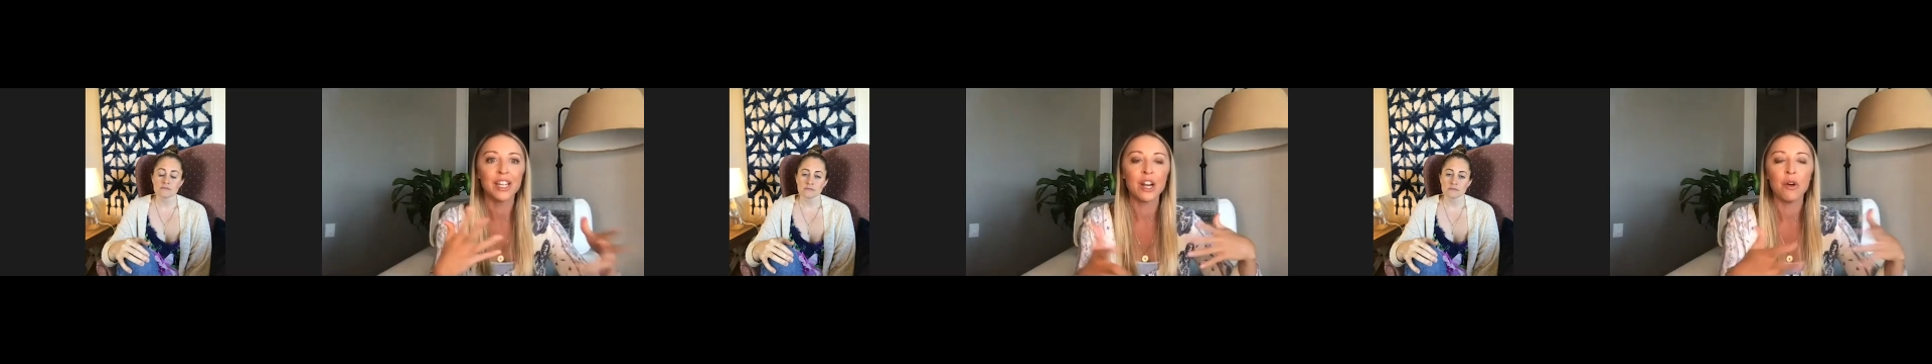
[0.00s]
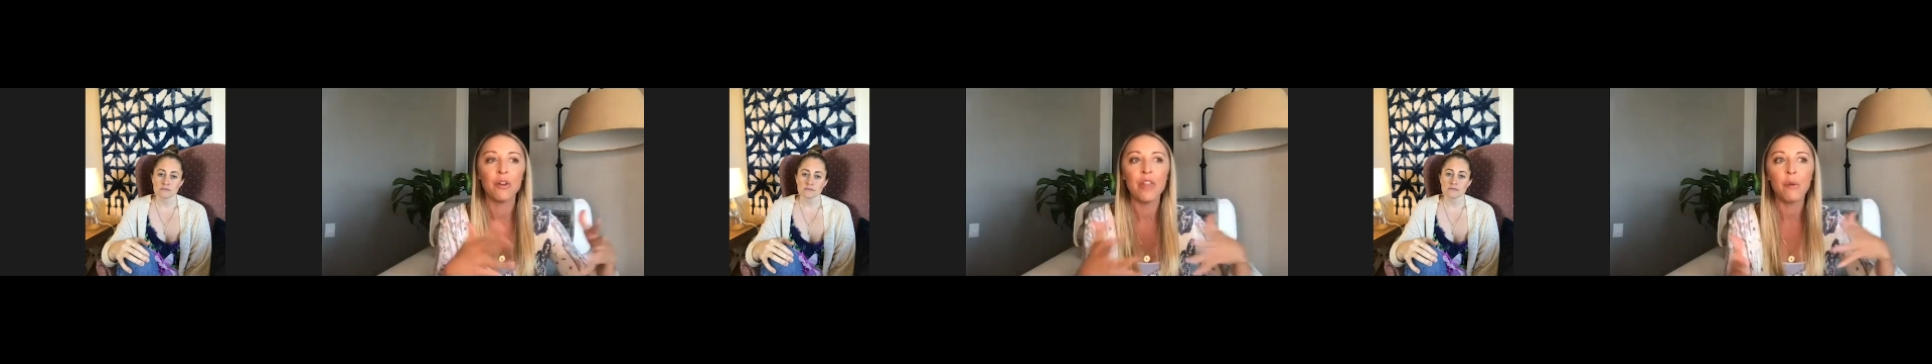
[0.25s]

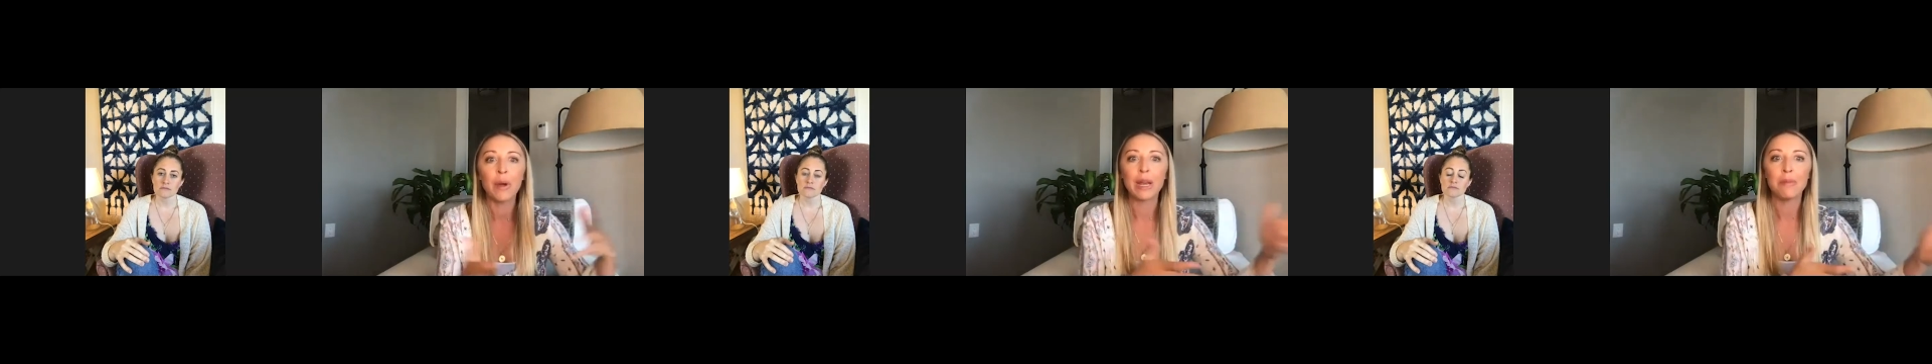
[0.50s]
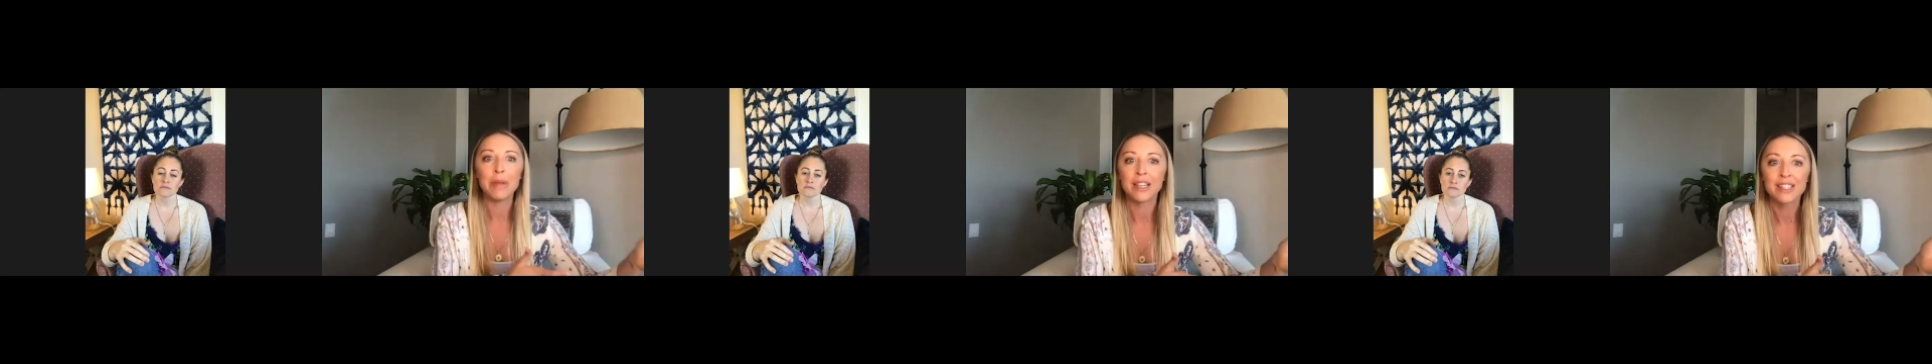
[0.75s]
in that way to
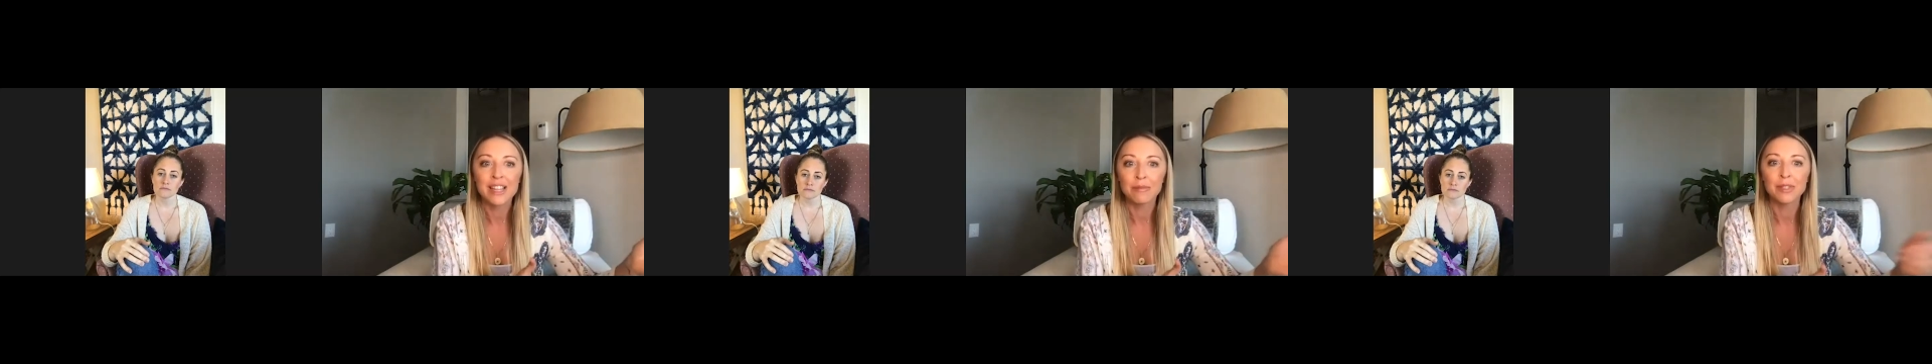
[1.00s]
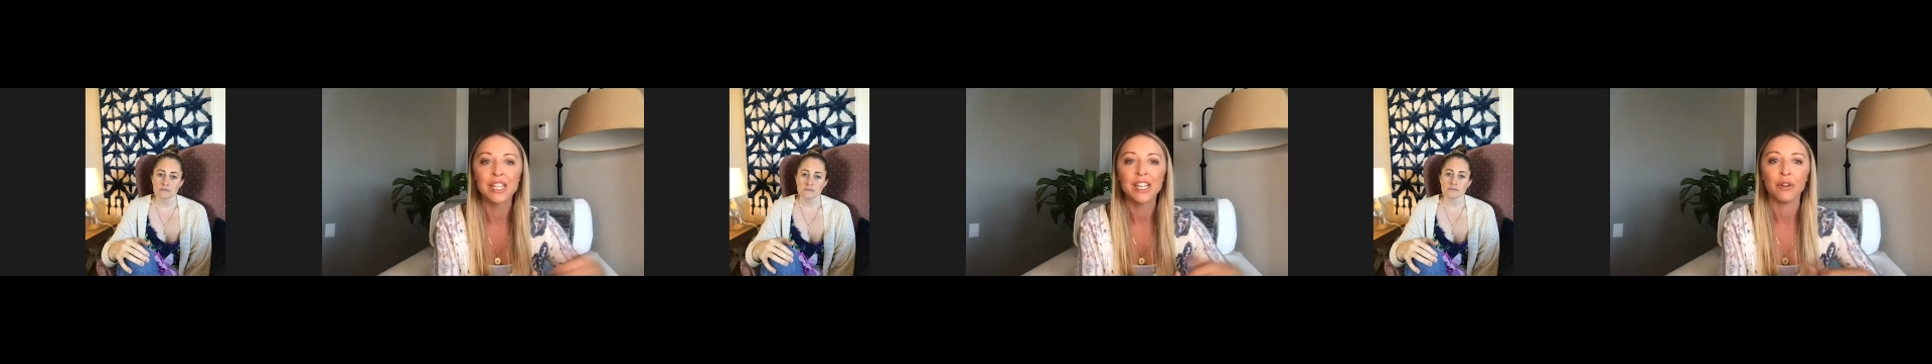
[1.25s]
be
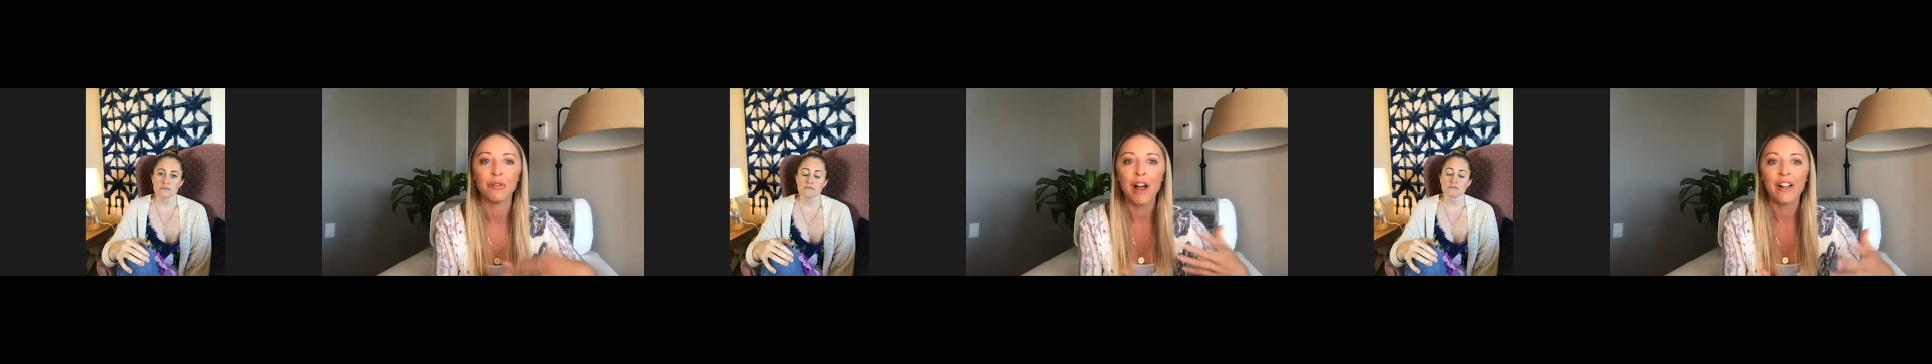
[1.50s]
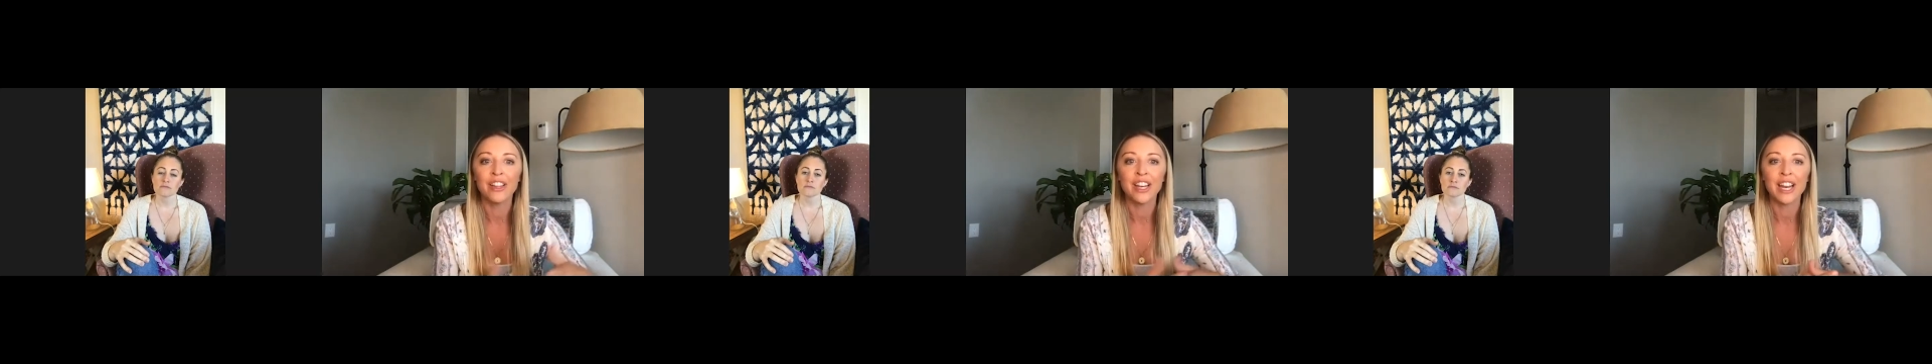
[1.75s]
accepted or
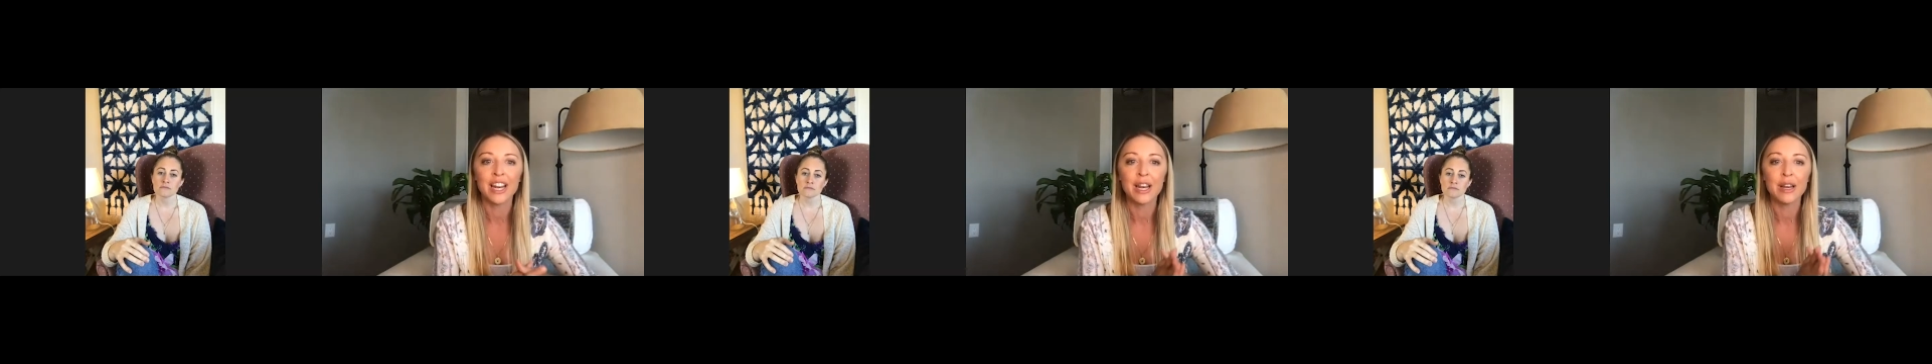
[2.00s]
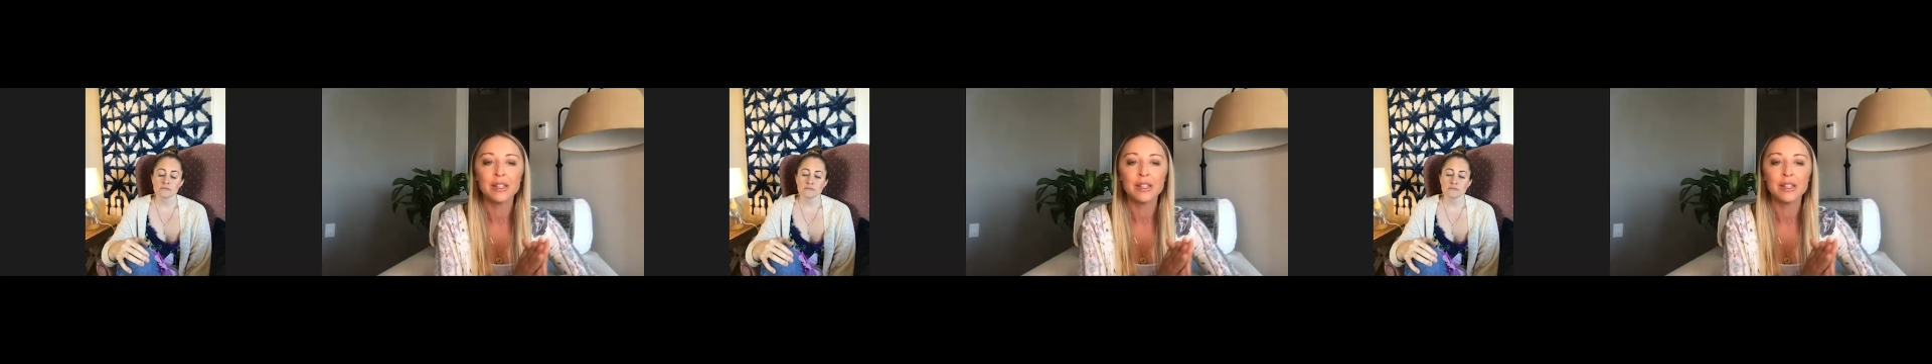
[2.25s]
validated.